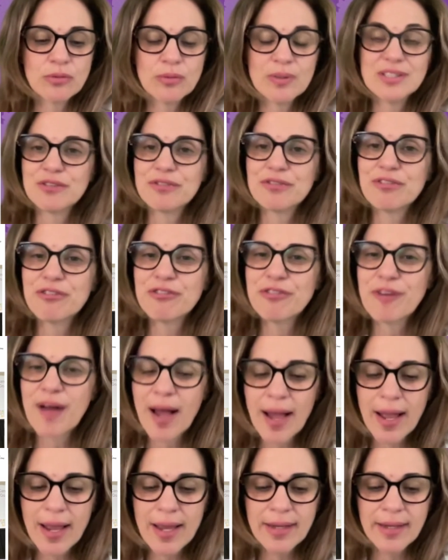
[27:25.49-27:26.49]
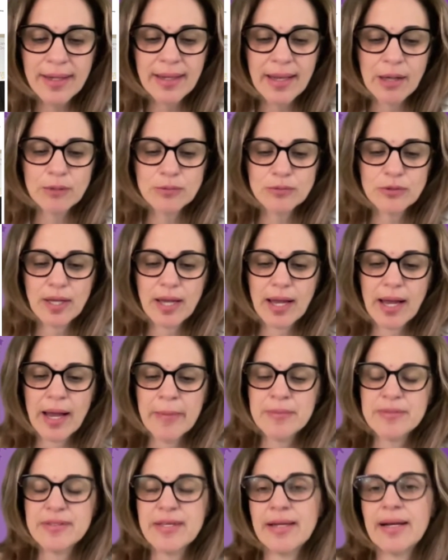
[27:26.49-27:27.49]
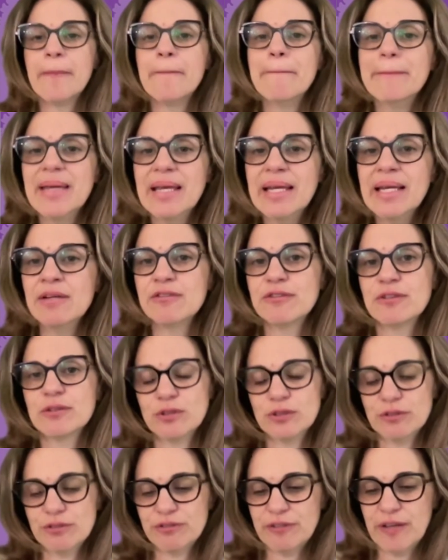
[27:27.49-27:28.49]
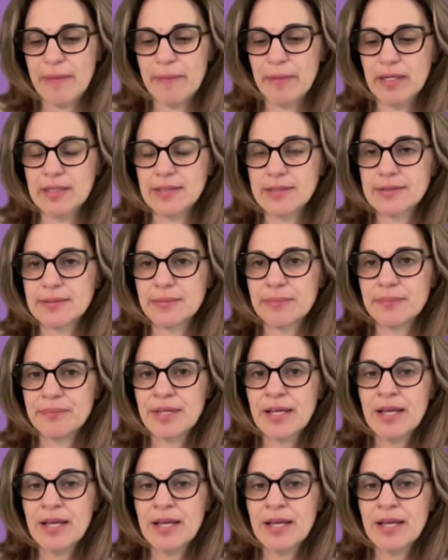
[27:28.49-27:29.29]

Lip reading: redefining outcomes that are meaningful to families.